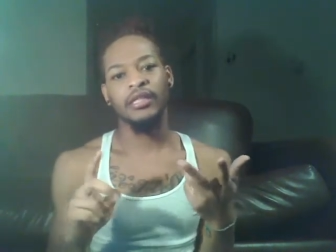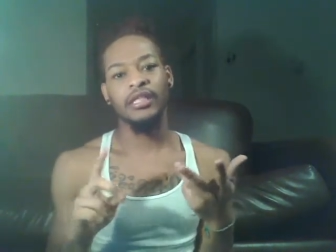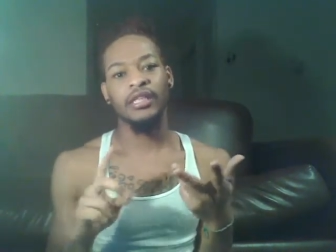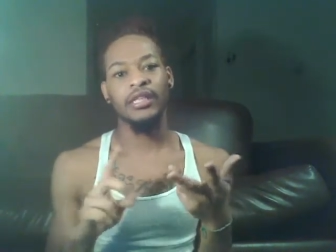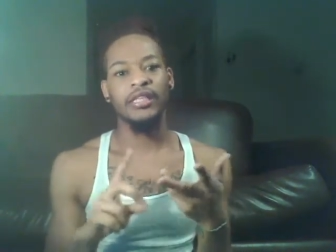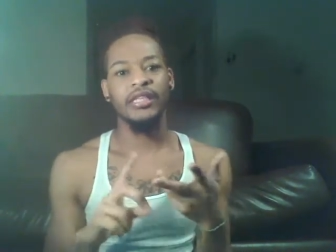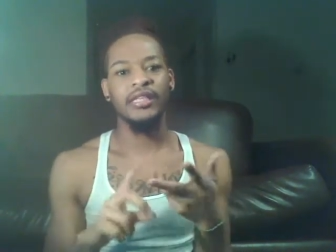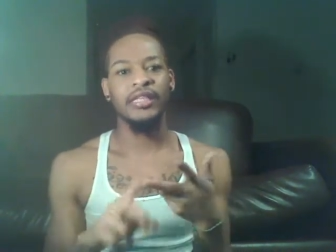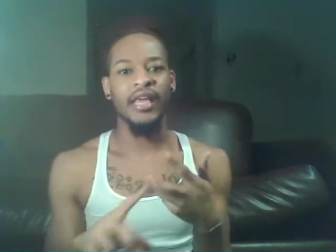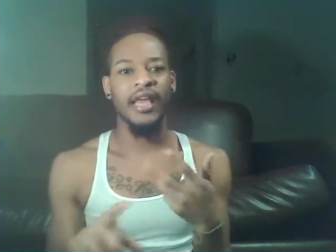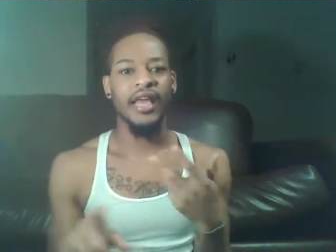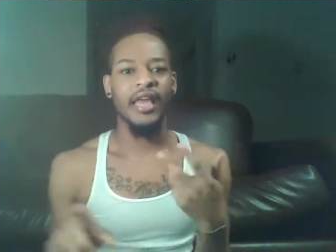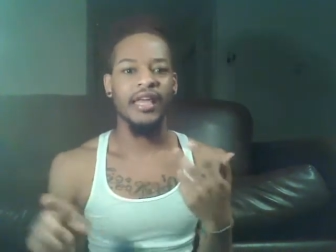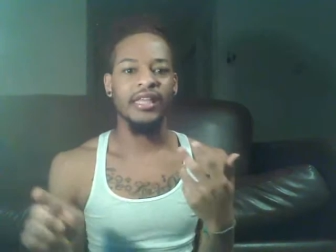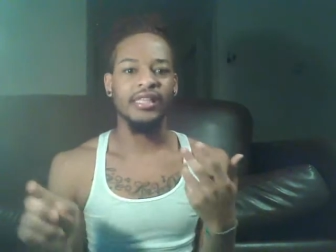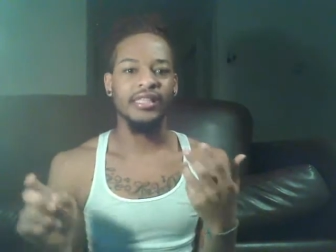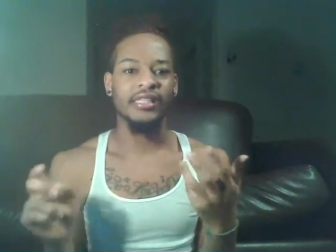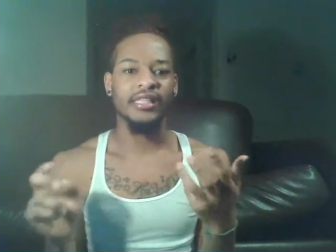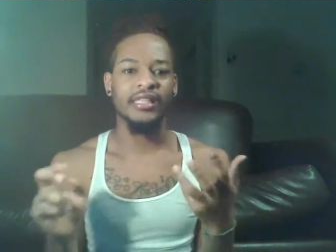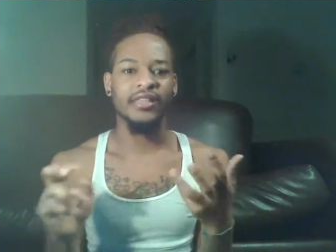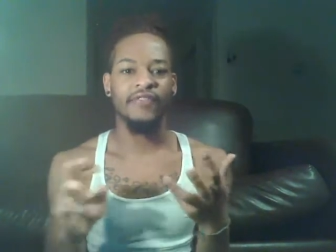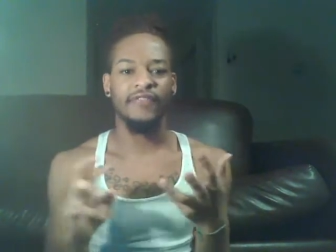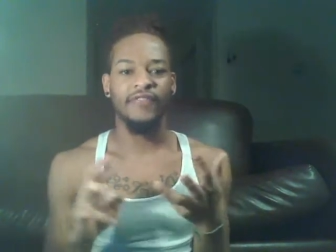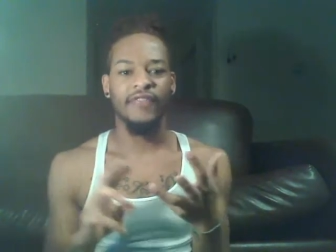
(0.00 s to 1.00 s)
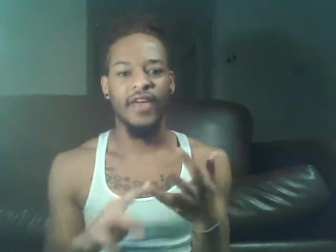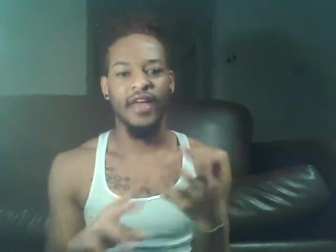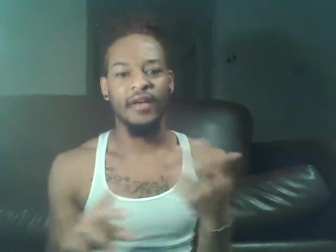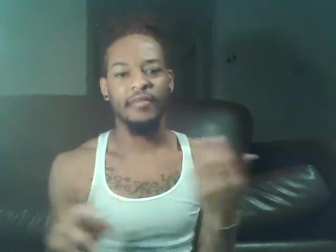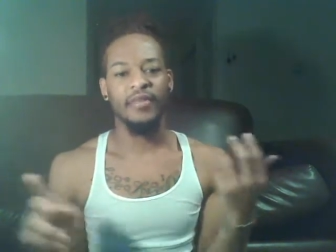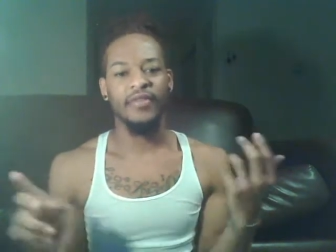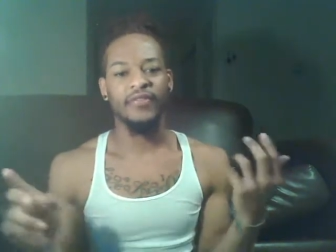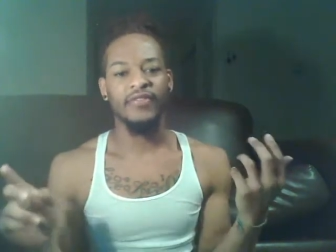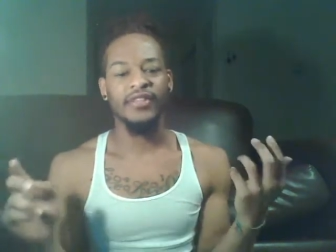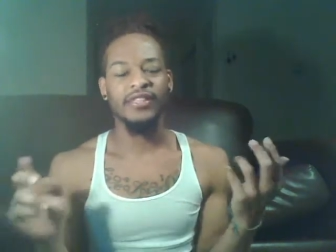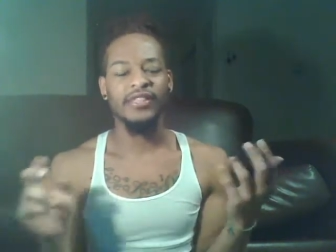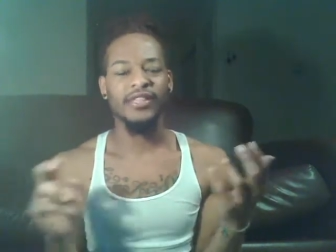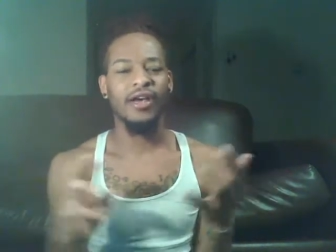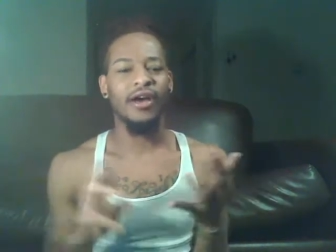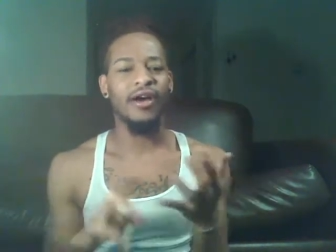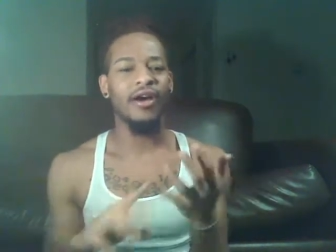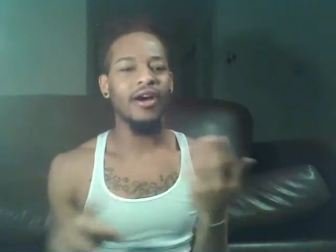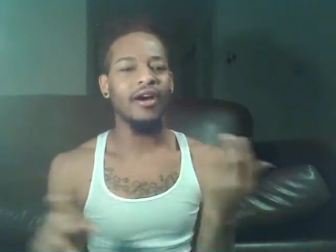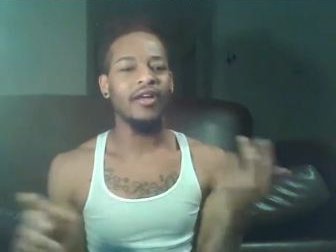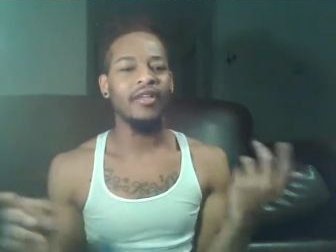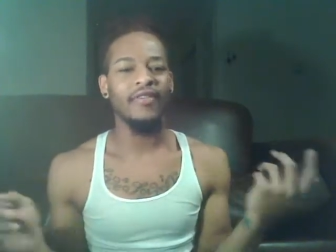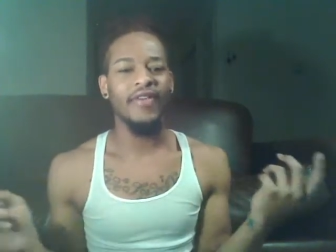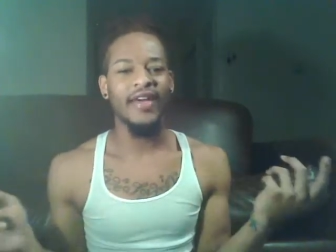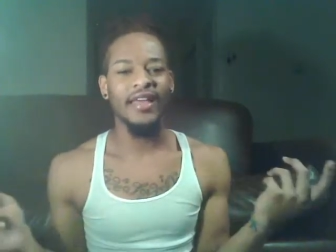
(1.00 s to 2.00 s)
the dates, the family visits,
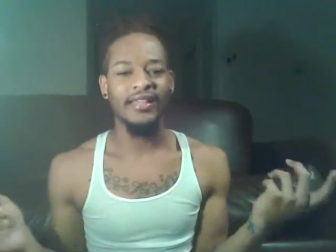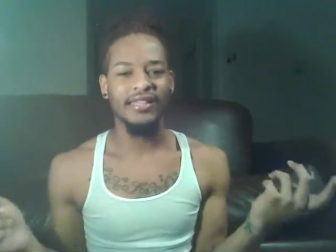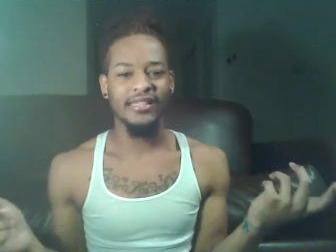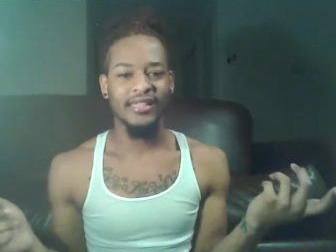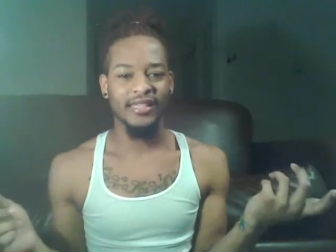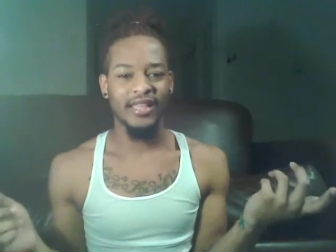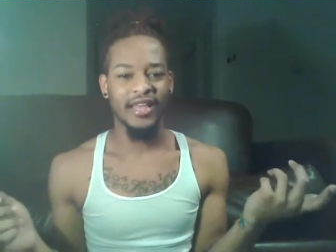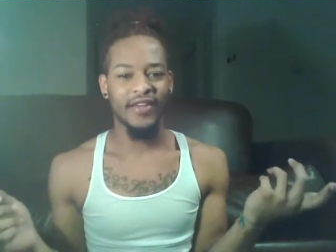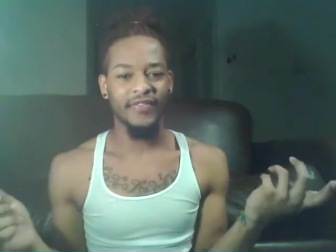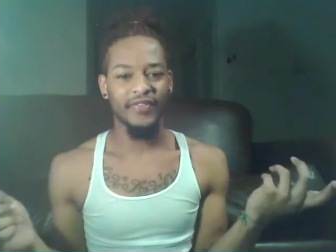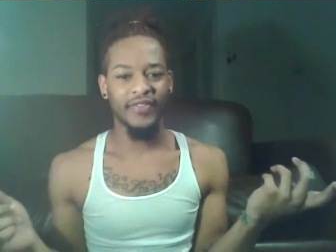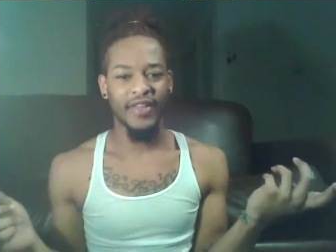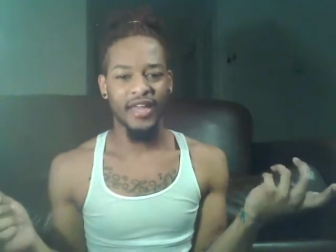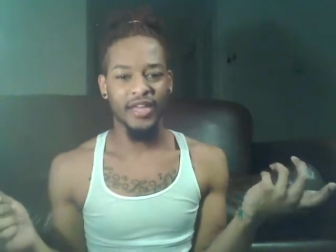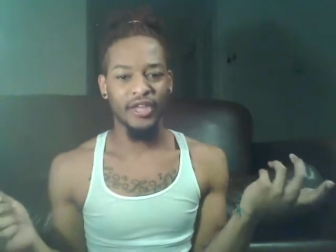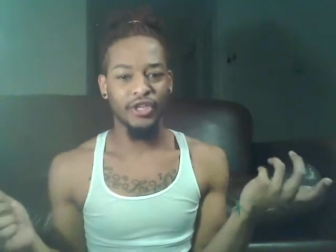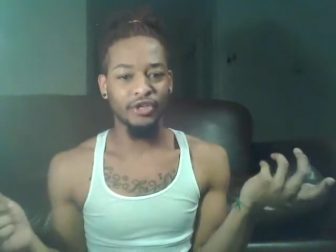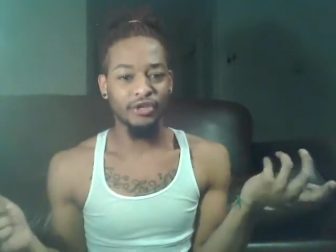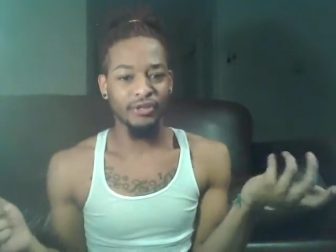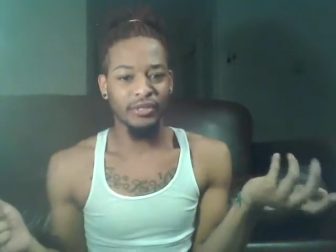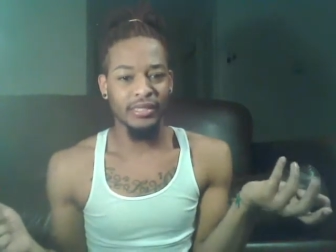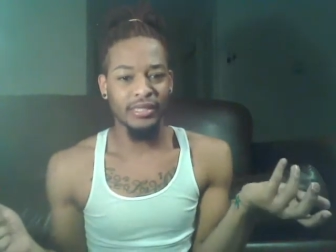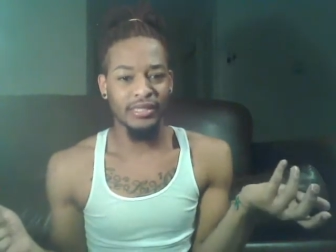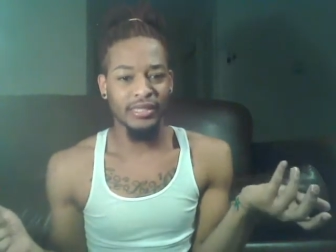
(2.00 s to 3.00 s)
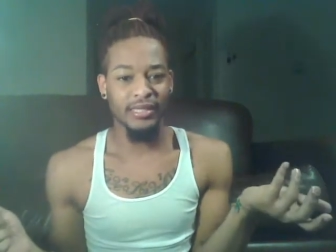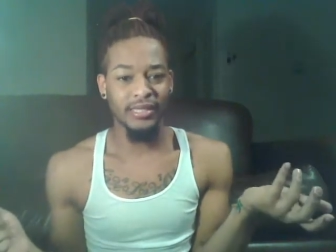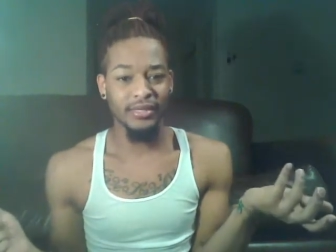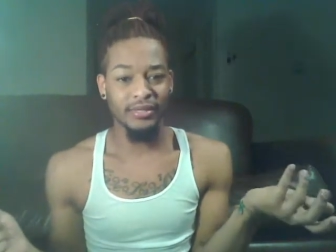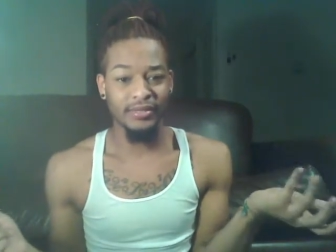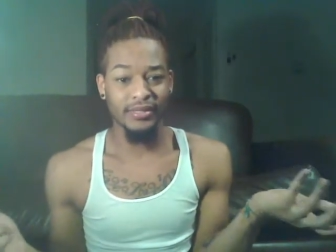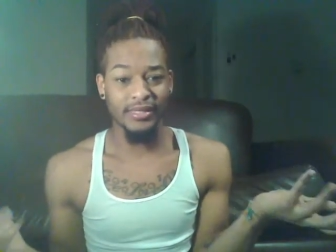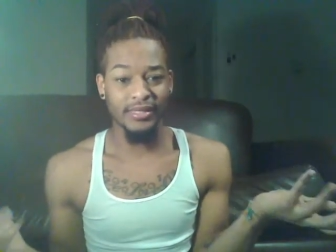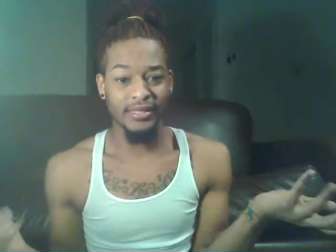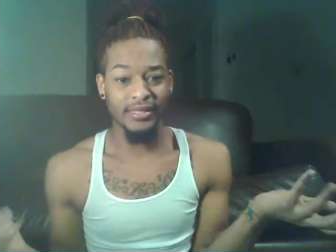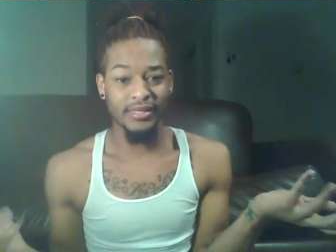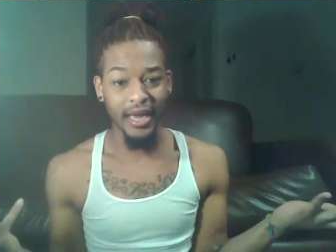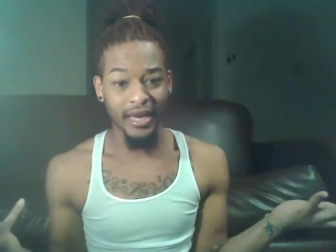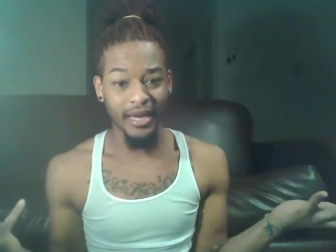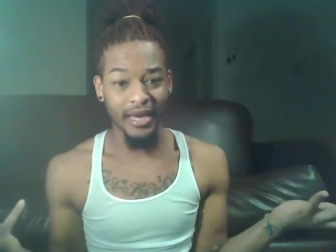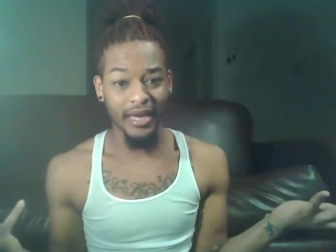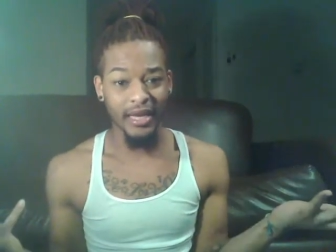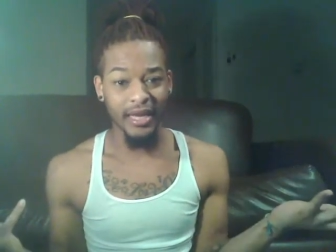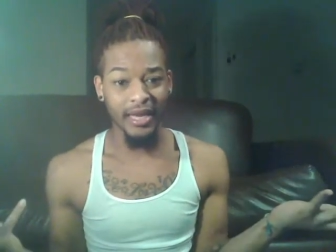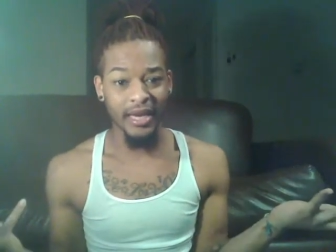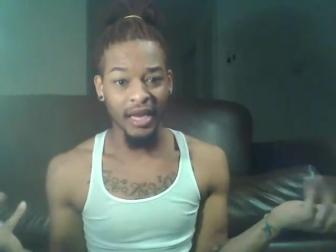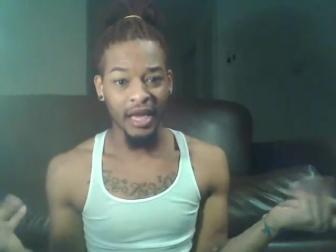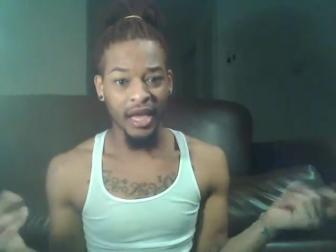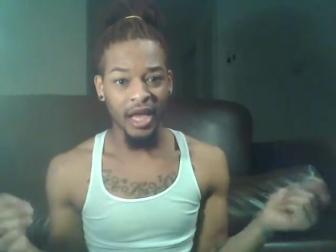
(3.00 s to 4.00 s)
all that stuff, like you're still
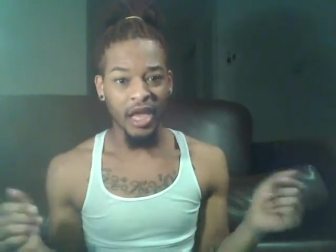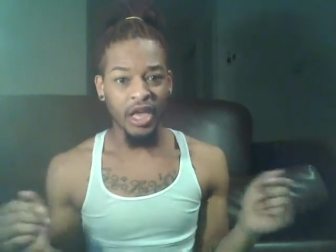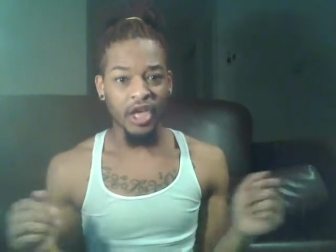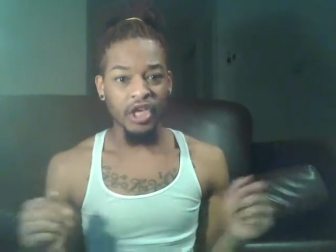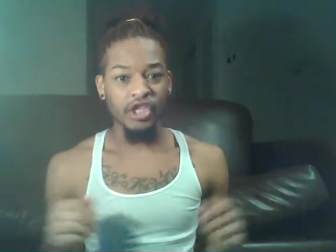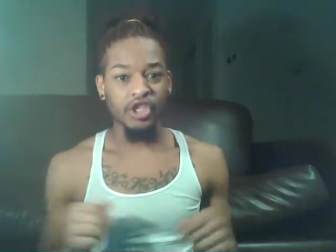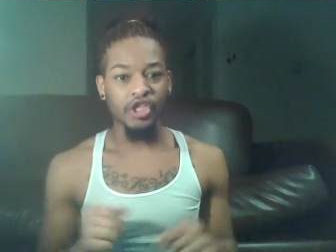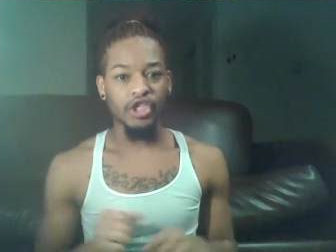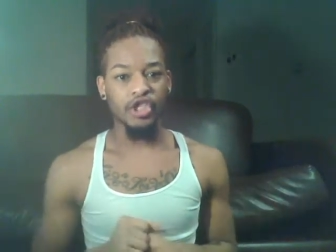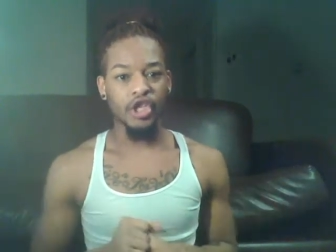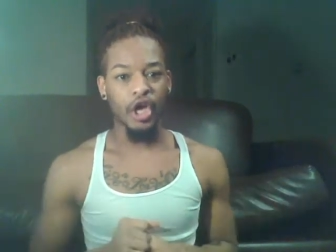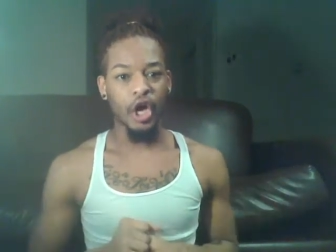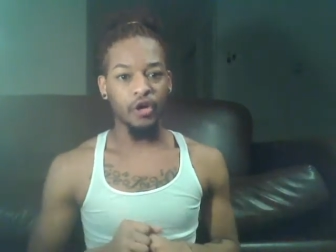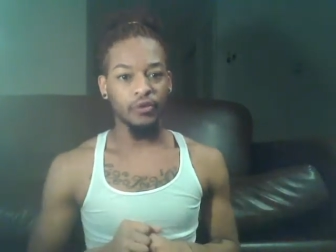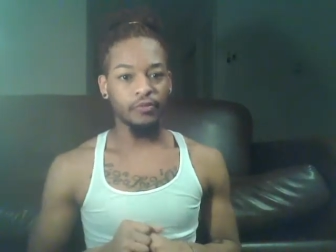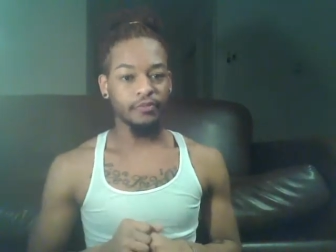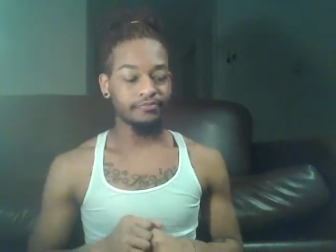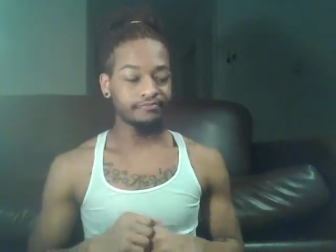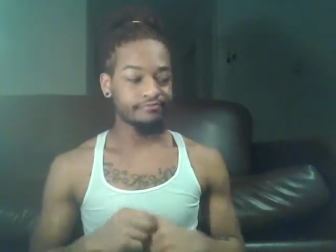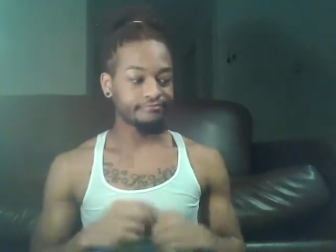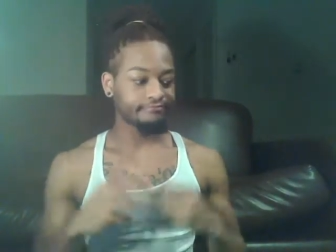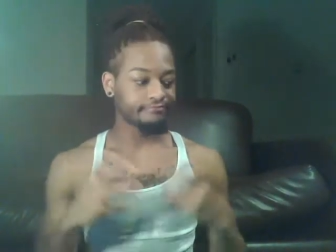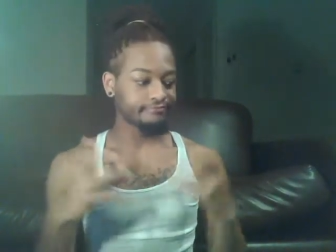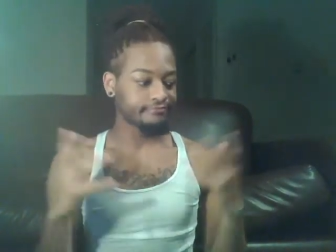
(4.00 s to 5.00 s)
dating. So,